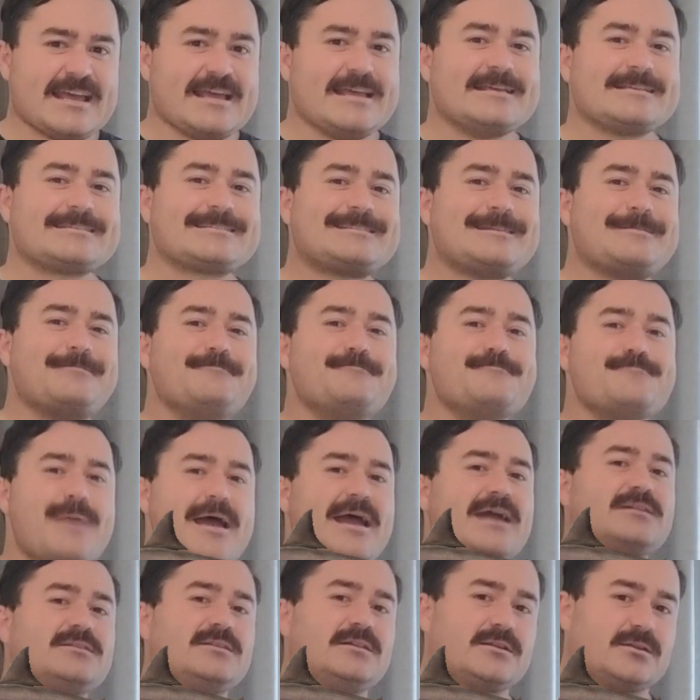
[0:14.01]
Is the
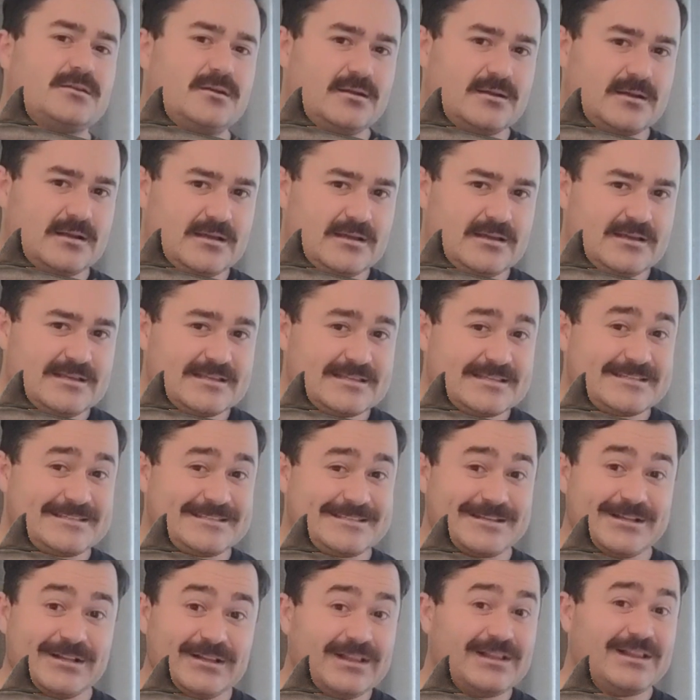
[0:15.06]
Megalodon
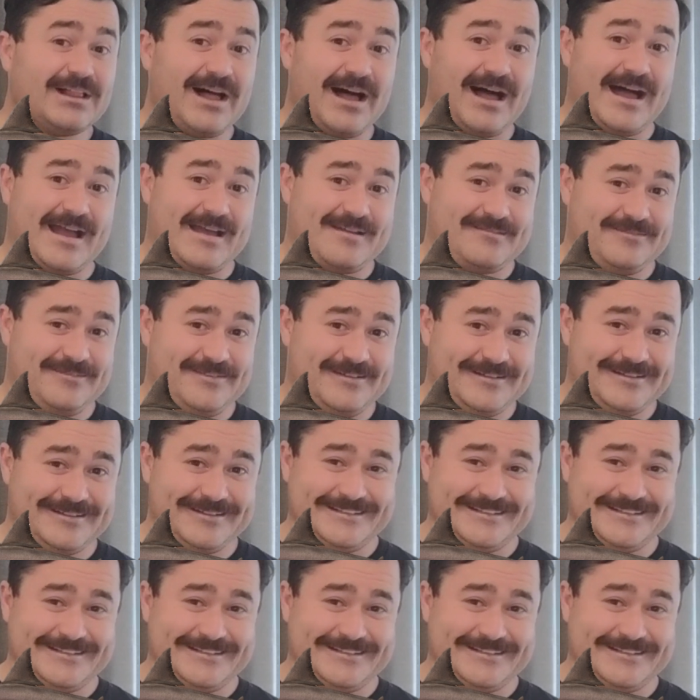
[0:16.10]
still alive?